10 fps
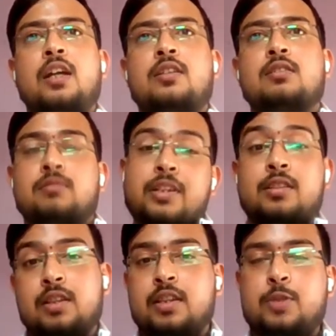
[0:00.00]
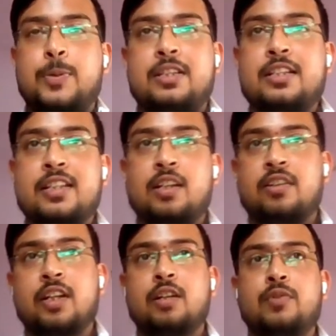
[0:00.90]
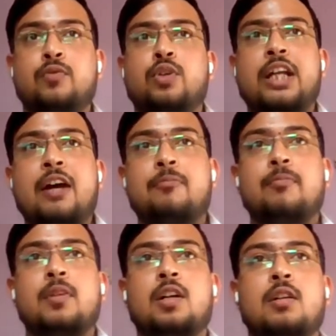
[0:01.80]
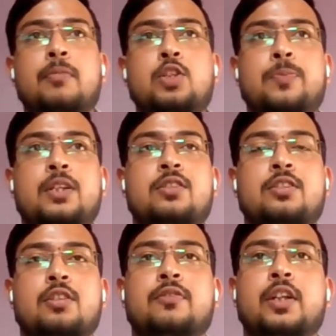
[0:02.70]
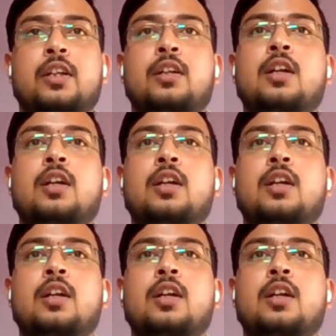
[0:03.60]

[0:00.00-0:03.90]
So since the species are rare, we won't have much pictures of it.